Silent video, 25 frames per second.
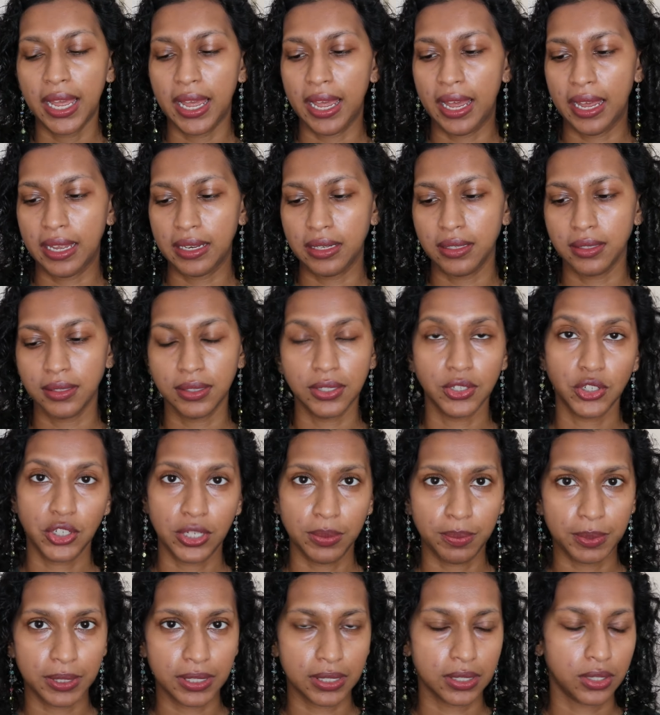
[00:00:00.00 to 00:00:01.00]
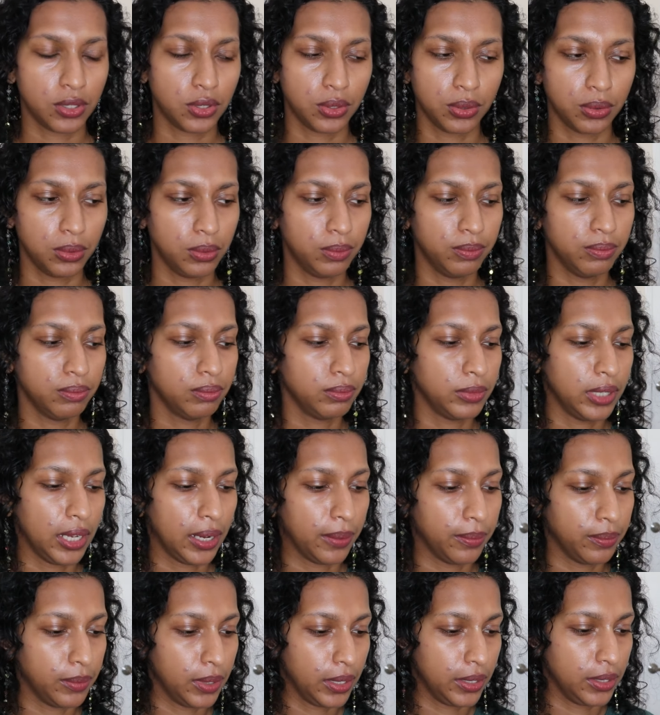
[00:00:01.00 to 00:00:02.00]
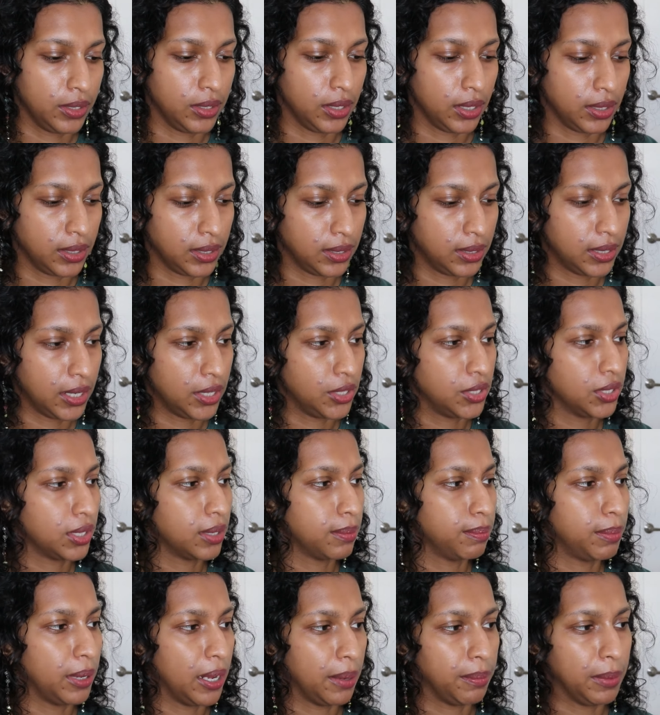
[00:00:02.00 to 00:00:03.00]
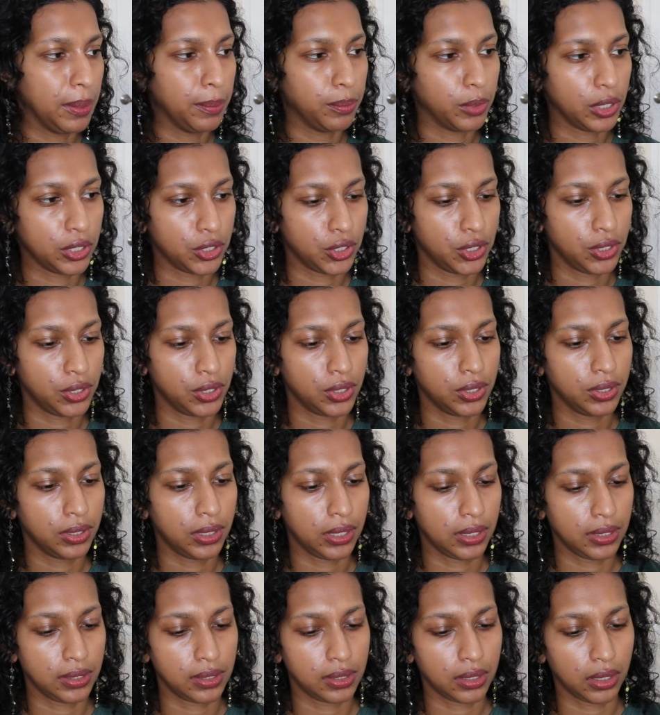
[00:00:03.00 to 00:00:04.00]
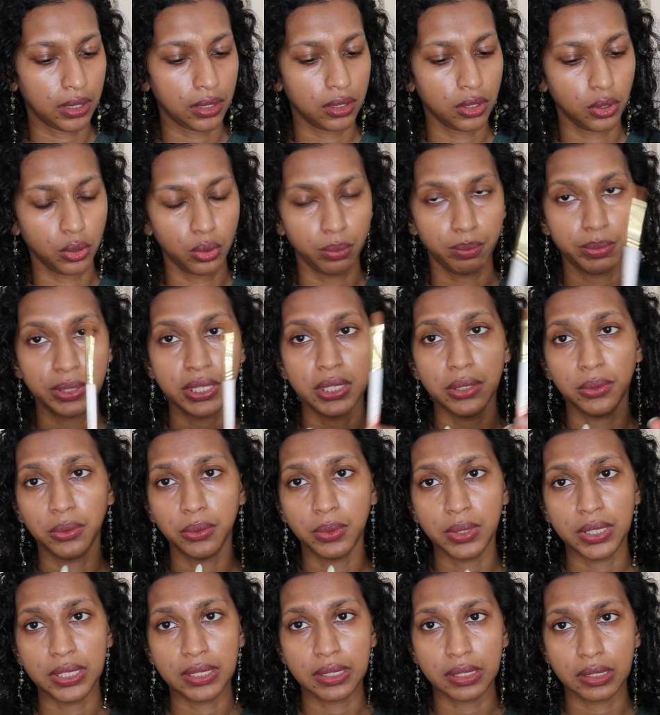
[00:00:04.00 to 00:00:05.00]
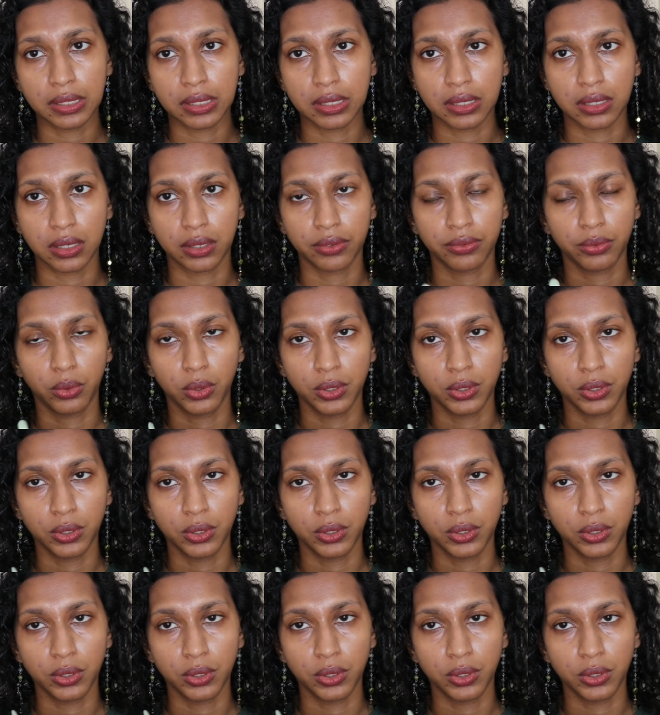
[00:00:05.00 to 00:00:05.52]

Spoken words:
and the cheapest. So yeah, I tend to compare my brushes to things like, you know, P. Louise and stuff.